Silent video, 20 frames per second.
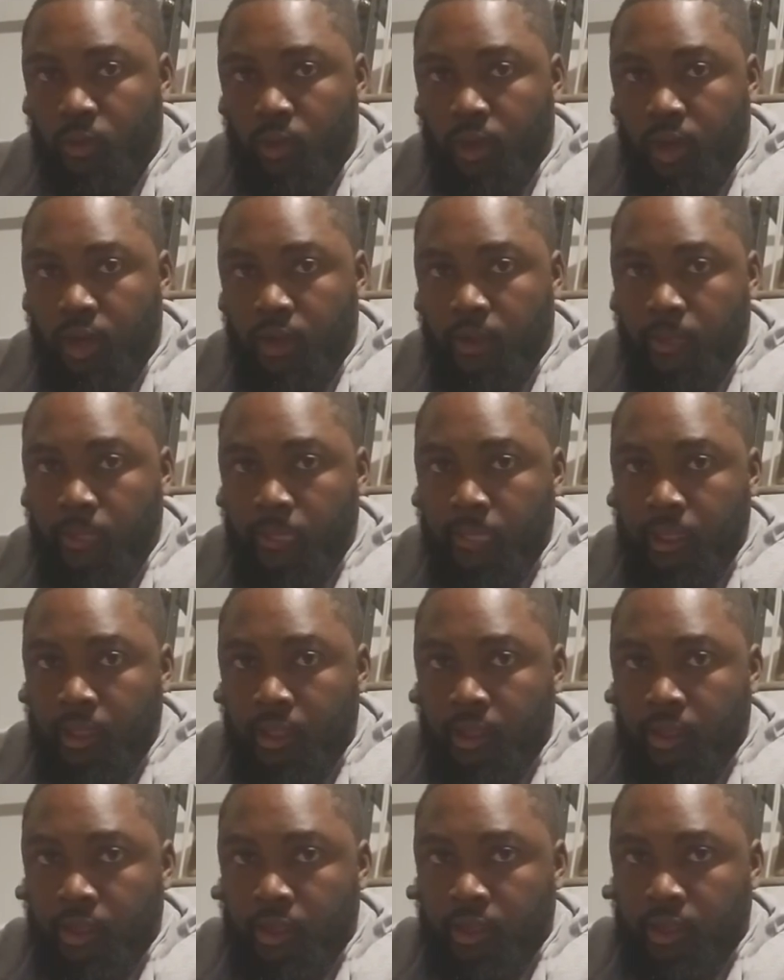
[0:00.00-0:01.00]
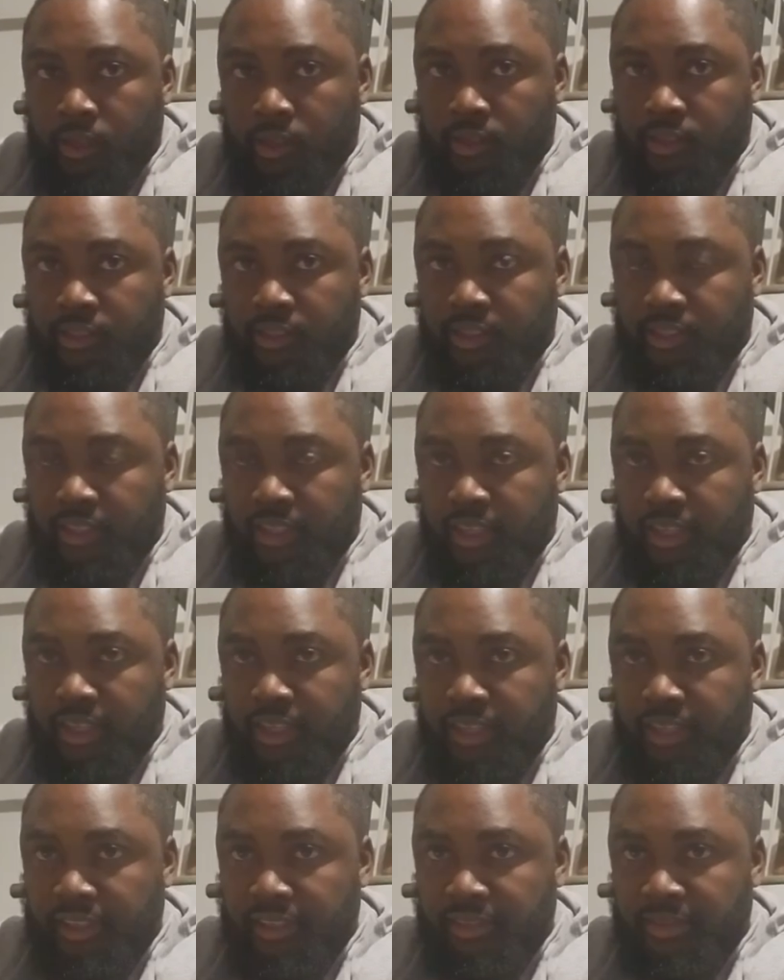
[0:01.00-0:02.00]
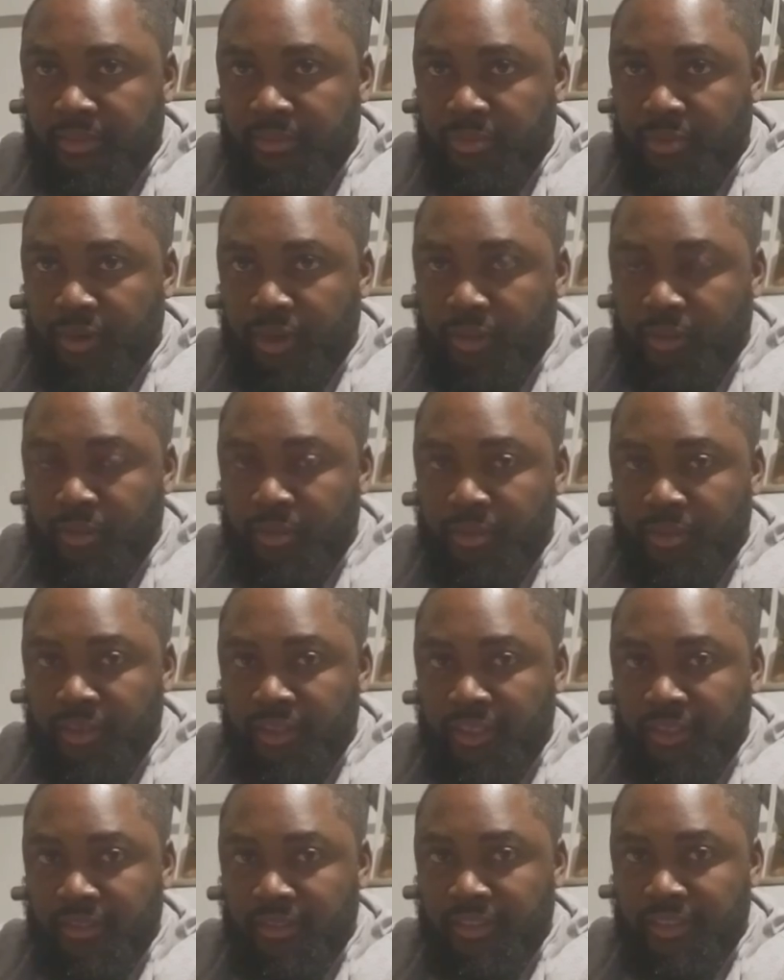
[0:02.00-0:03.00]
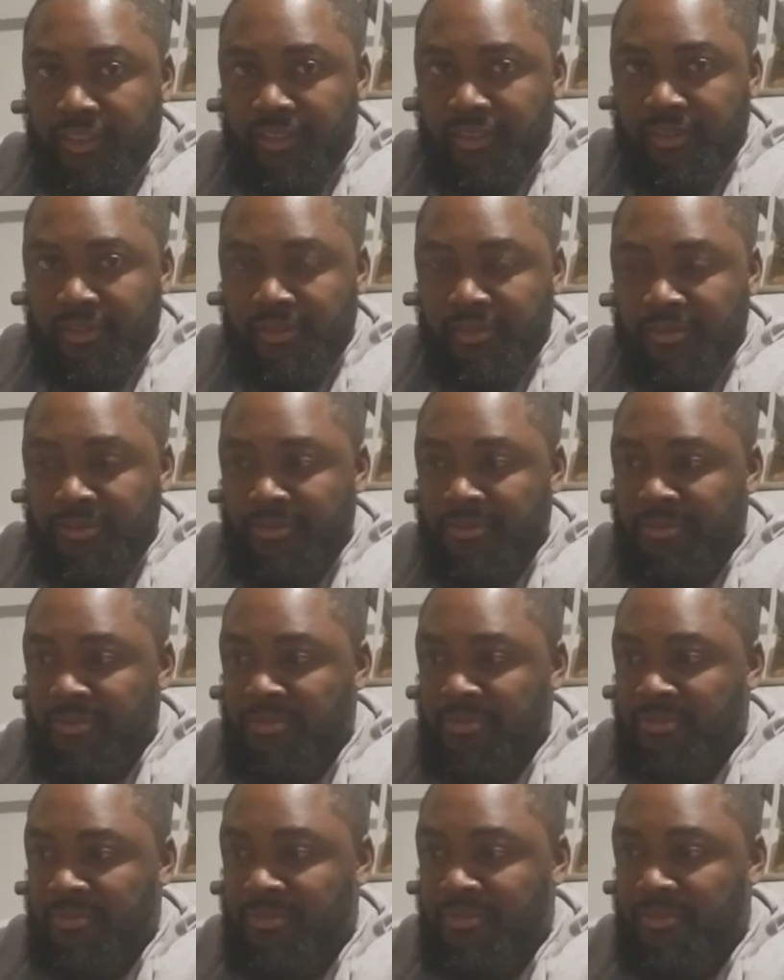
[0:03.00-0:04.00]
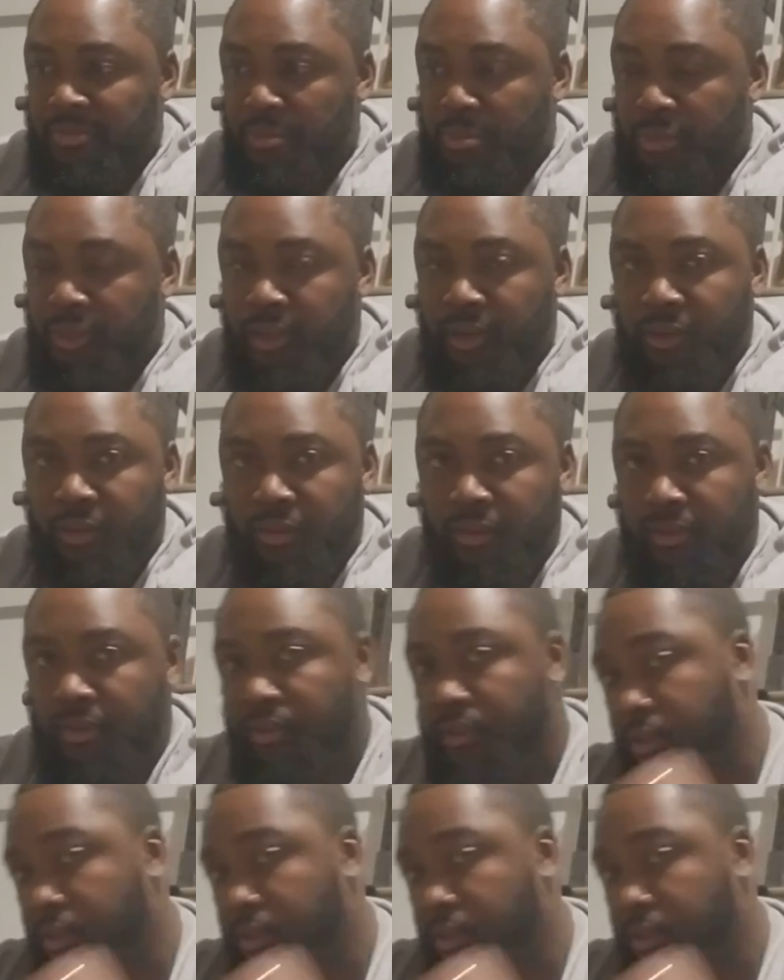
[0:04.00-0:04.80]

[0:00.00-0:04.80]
while since I probably even been on